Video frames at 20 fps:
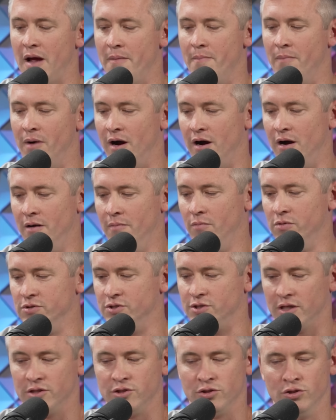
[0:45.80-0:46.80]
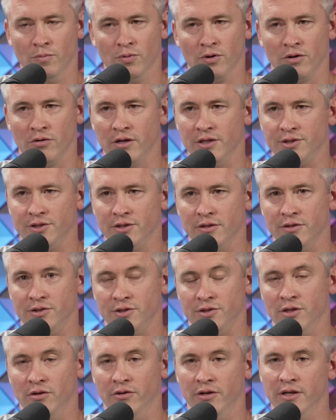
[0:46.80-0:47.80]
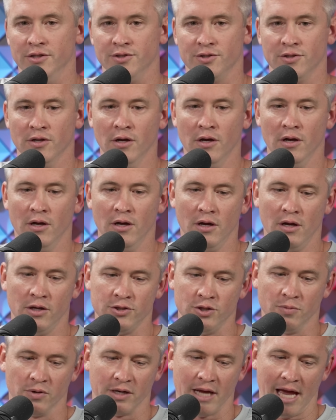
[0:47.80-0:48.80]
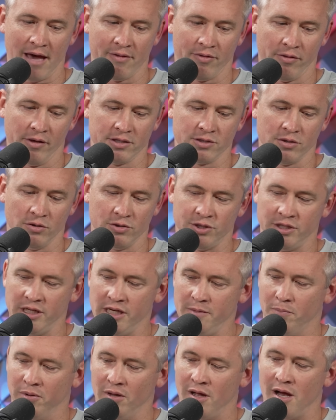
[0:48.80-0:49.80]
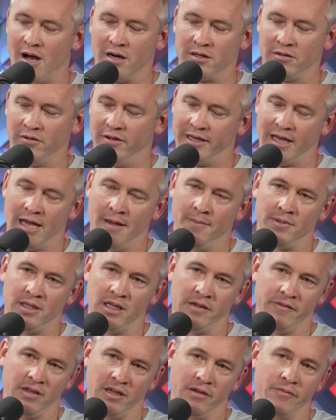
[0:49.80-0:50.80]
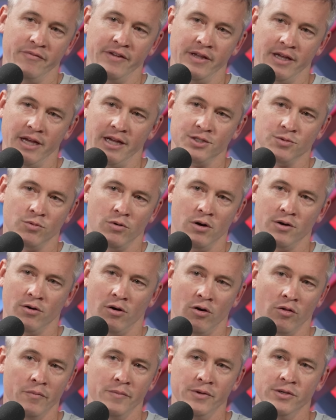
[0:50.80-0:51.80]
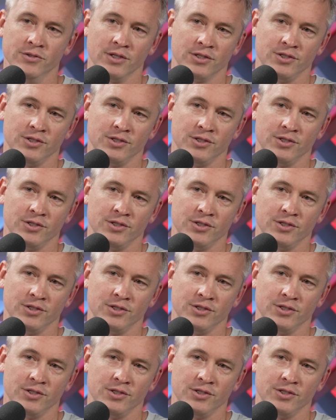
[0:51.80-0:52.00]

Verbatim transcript: mom was like super Christian. She still is super Catholic. So she blocked like MTV, VH1, all the music